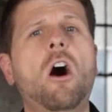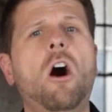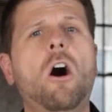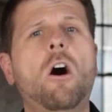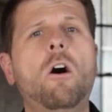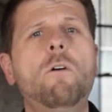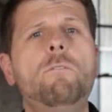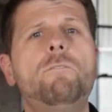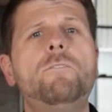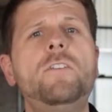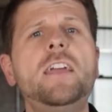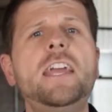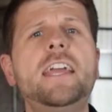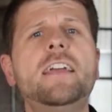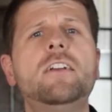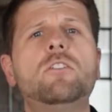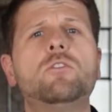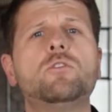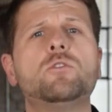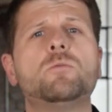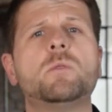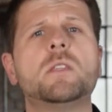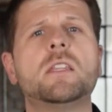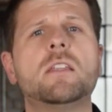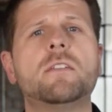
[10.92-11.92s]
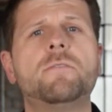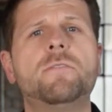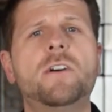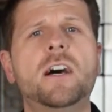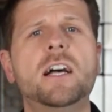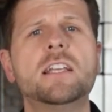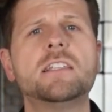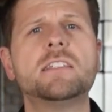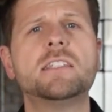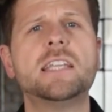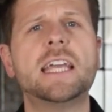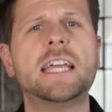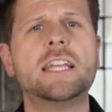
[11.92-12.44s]
On vehicles with
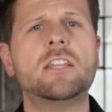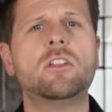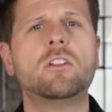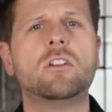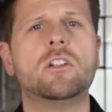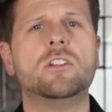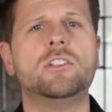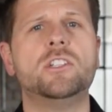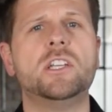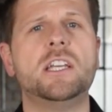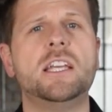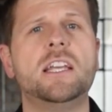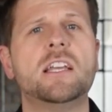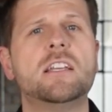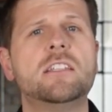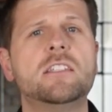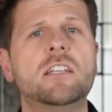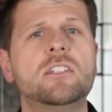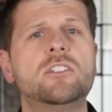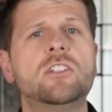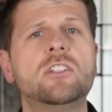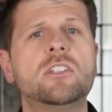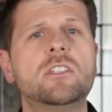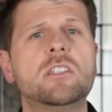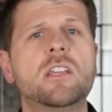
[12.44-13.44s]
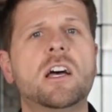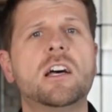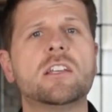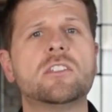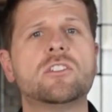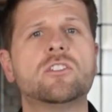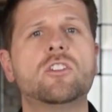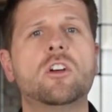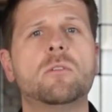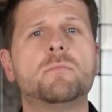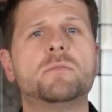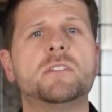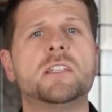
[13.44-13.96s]
advanced technology, such as
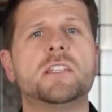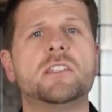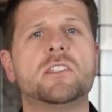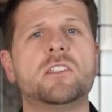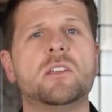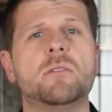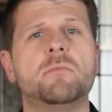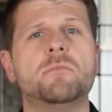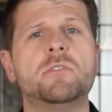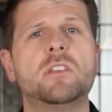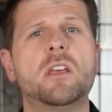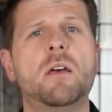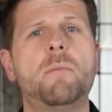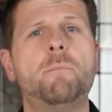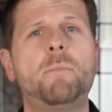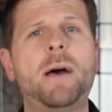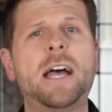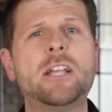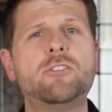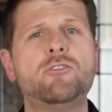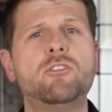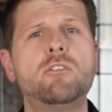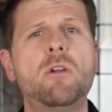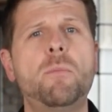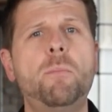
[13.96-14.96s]
start-stop systems, battery